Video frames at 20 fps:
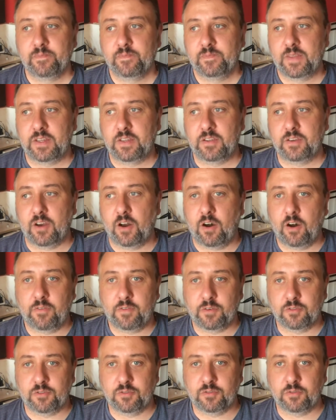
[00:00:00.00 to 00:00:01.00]
And you've got half a
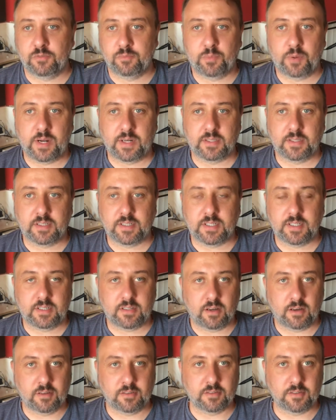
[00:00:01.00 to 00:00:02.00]
dozen unbranded
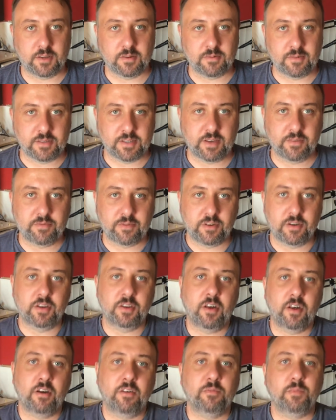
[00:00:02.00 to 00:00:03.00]
guitars that no one's ever heard
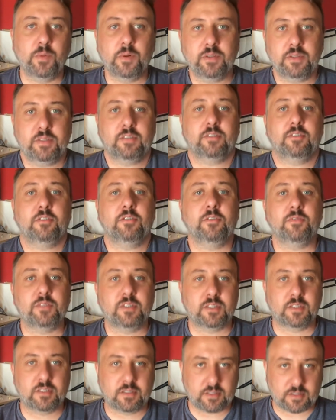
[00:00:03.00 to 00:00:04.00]
of. But stuff
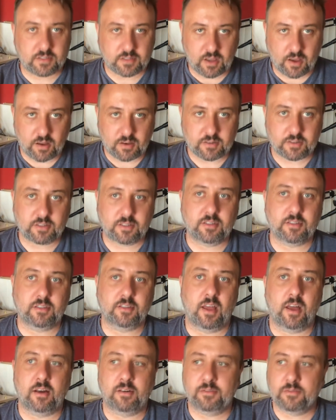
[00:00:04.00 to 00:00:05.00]
starts to
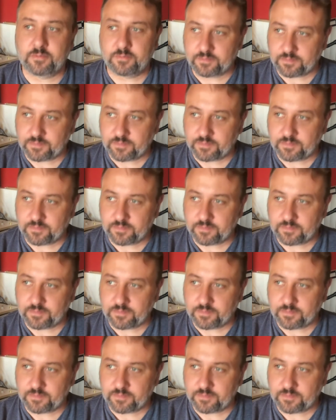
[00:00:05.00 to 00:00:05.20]
sell.